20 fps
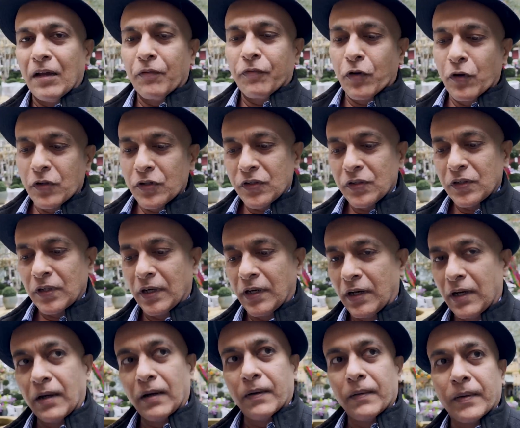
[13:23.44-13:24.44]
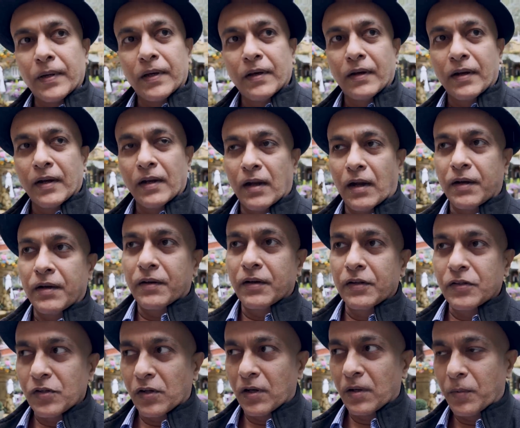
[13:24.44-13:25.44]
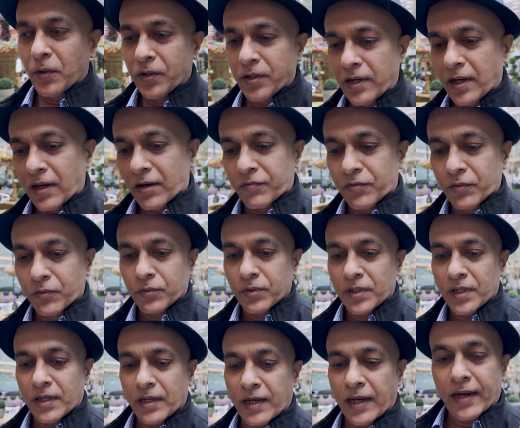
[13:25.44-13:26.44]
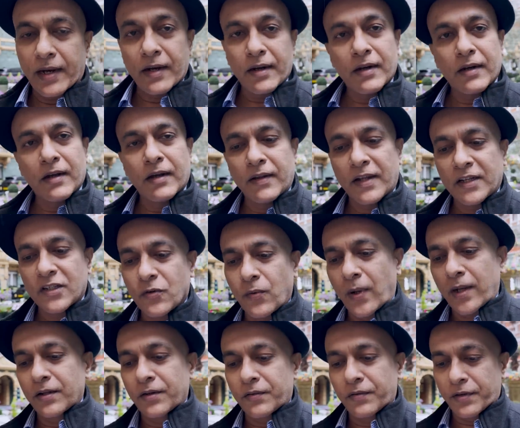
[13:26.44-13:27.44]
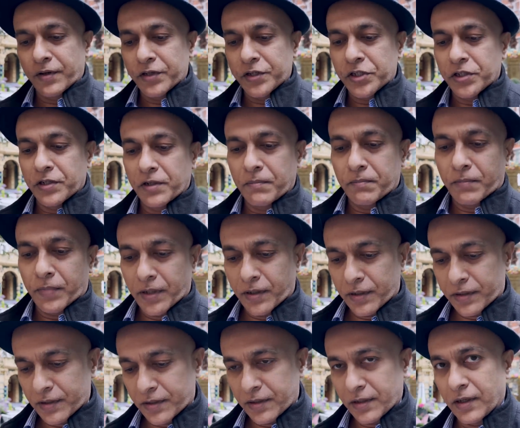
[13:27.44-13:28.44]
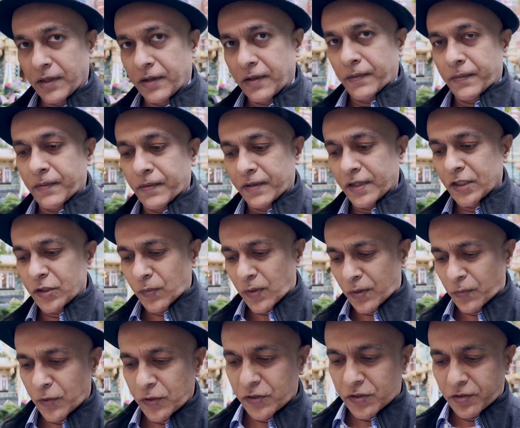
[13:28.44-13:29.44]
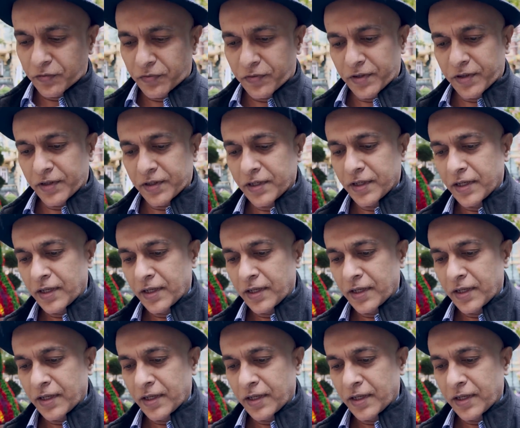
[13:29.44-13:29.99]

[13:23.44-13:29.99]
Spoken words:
Of course, here in London, it's all about the afternoon tea, and that's quite the tradition. But this one was different.